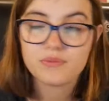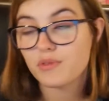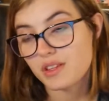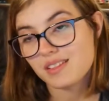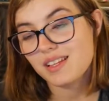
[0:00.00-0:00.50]

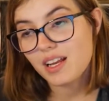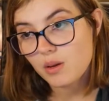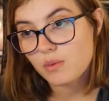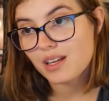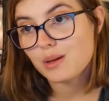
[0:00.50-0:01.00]
for the
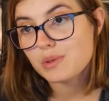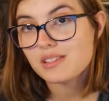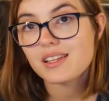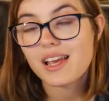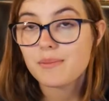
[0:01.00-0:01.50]
second one, I would
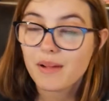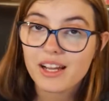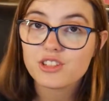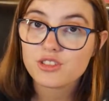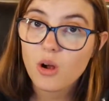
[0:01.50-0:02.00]
say,
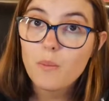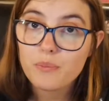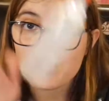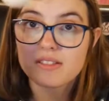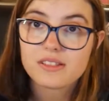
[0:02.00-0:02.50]
mind your own
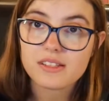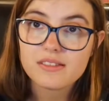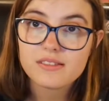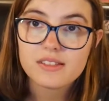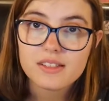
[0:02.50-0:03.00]

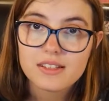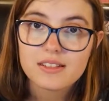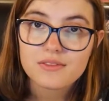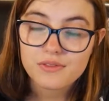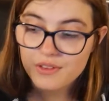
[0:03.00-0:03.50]
business.
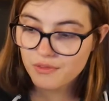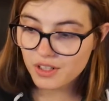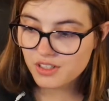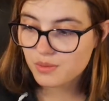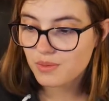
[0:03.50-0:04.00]
For the
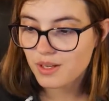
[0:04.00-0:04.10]
first